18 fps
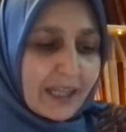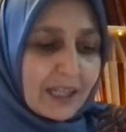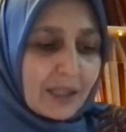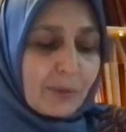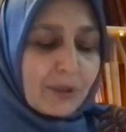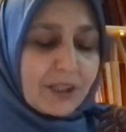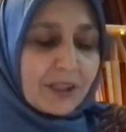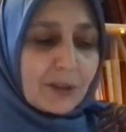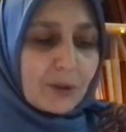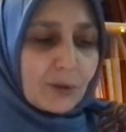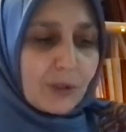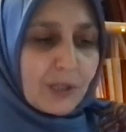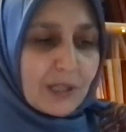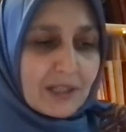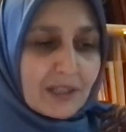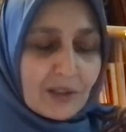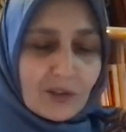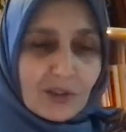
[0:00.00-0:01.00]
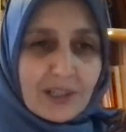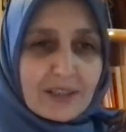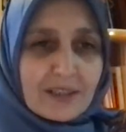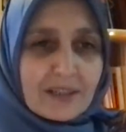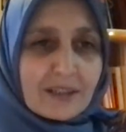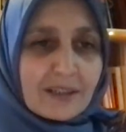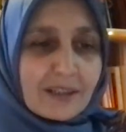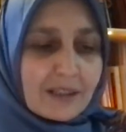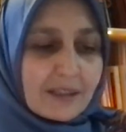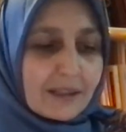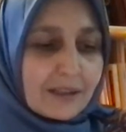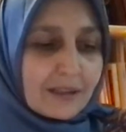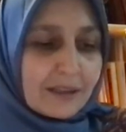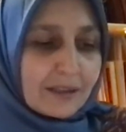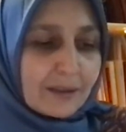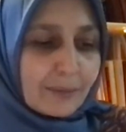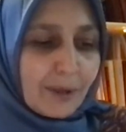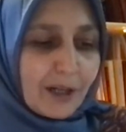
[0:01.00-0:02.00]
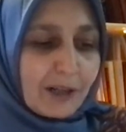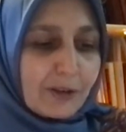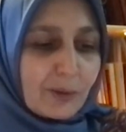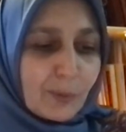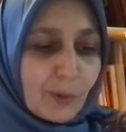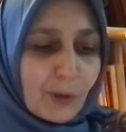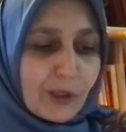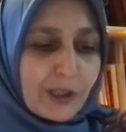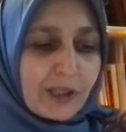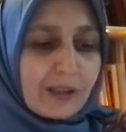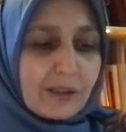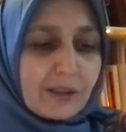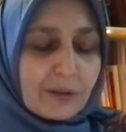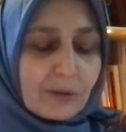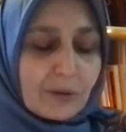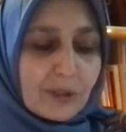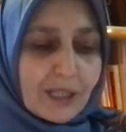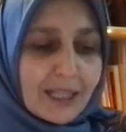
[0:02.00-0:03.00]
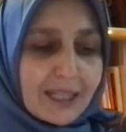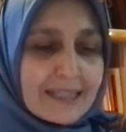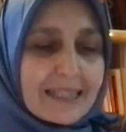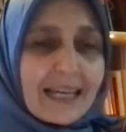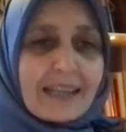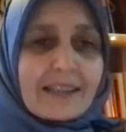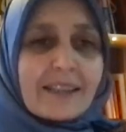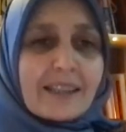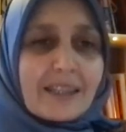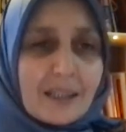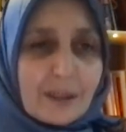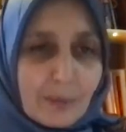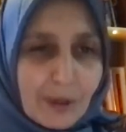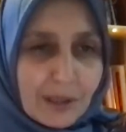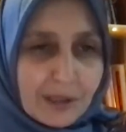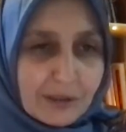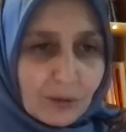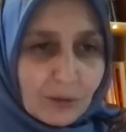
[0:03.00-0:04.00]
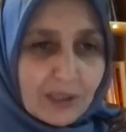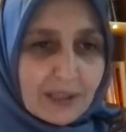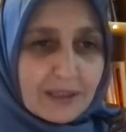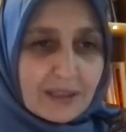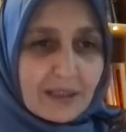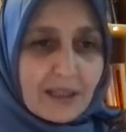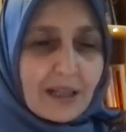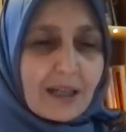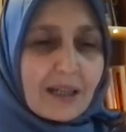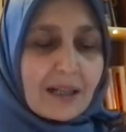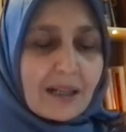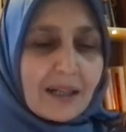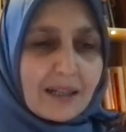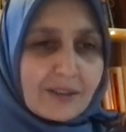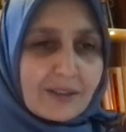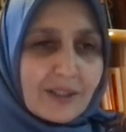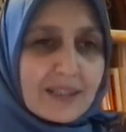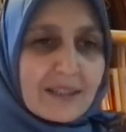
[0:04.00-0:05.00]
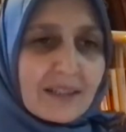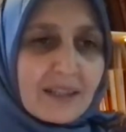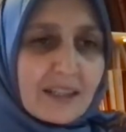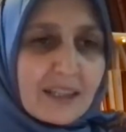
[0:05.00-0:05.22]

anybody who is interested in the PowerPoint, you can send an email to this address,